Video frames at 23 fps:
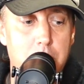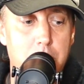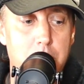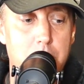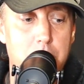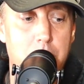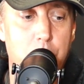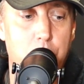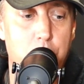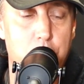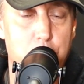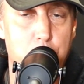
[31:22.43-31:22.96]

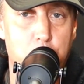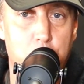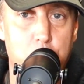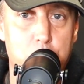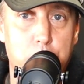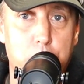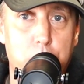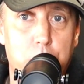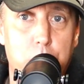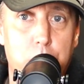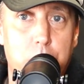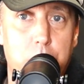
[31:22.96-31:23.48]
There was
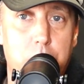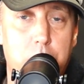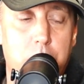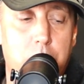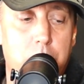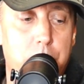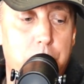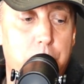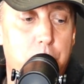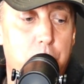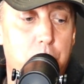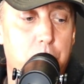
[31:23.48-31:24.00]
multiple
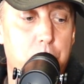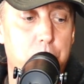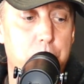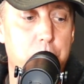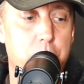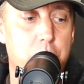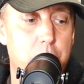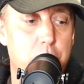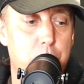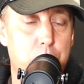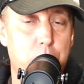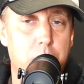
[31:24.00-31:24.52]
of them.
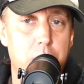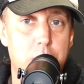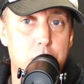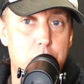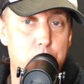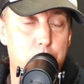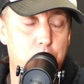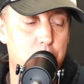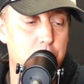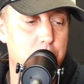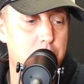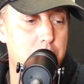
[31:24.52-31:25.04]
This place
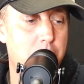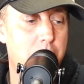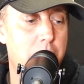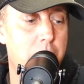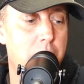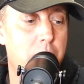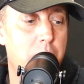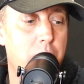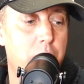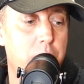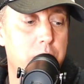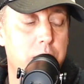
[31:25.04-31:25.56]
burnt
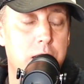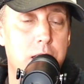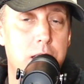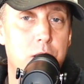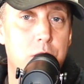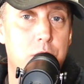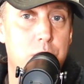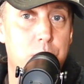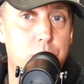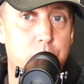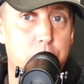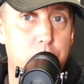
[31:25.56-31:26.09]
down. He is
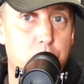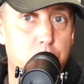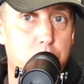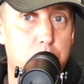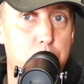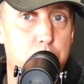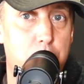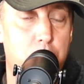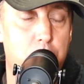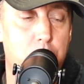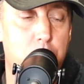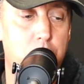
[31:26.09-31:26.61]
severely
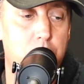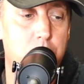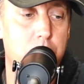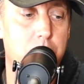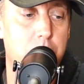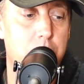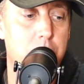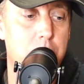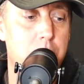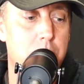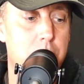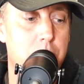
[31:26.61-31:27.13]
burned,
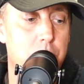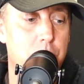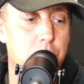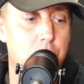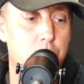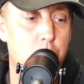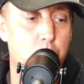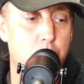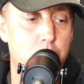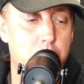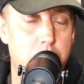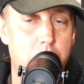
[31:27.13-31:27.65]
and he is
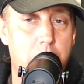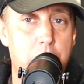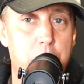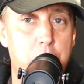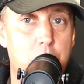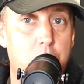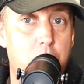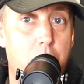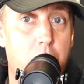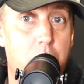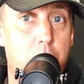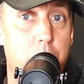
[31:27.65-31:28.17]
going
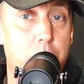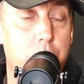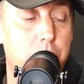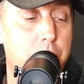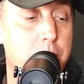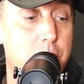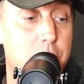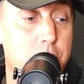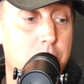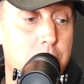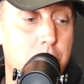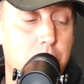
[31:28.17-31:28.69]
after all.
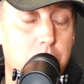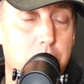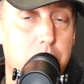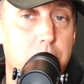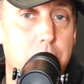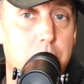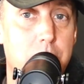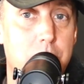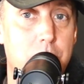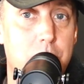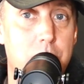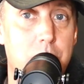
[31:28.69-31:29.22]
He's killing
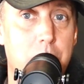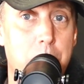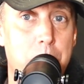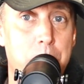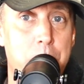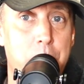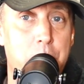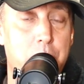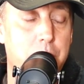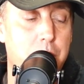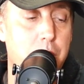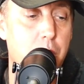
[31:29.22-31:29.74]
these
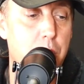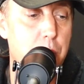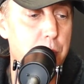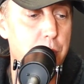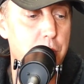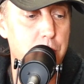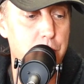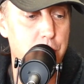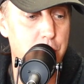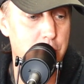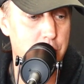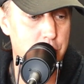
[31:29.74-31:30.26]

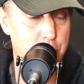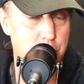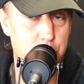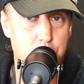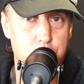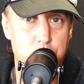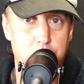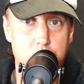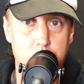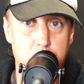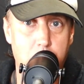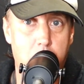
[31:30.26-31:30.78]
government
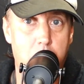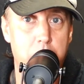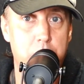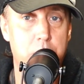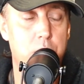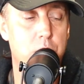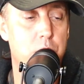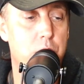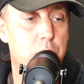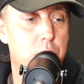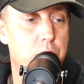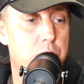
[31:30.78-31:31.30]
officials and
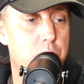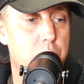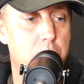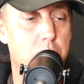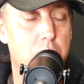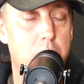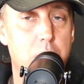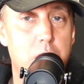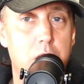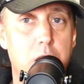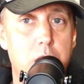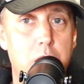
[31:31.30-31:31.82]
doctors and
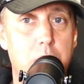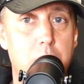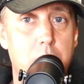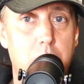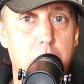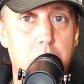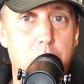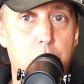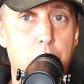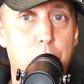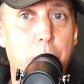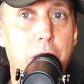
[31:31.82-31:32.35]

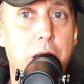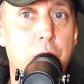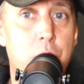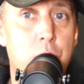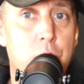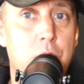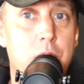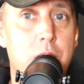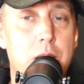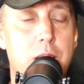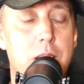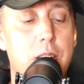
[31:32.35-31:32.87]
everybody who
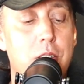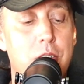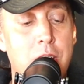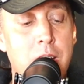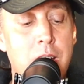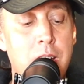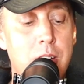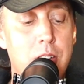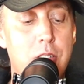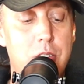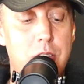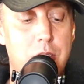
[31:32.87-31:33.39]
did this.
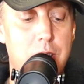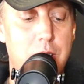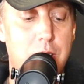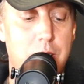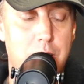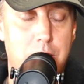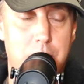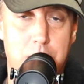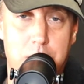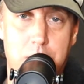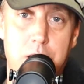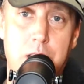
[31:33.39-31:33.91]
His
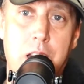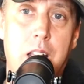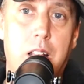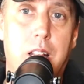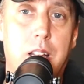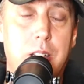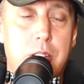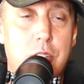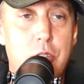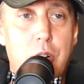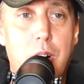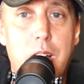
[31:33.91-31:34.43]
kind of
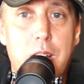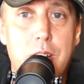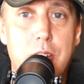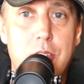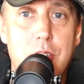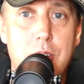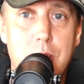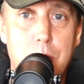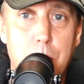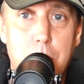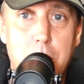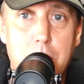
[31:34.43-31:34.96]
like Brian
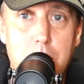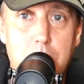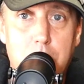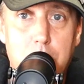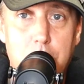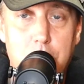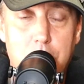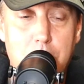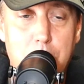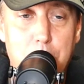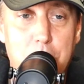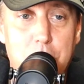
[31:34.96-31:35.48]
said at the beginning of
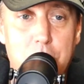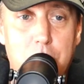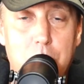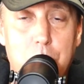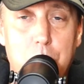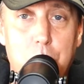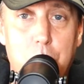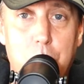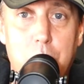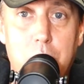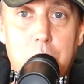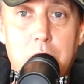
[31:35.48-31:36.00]
this
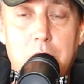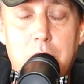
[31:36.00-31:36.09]
episode, where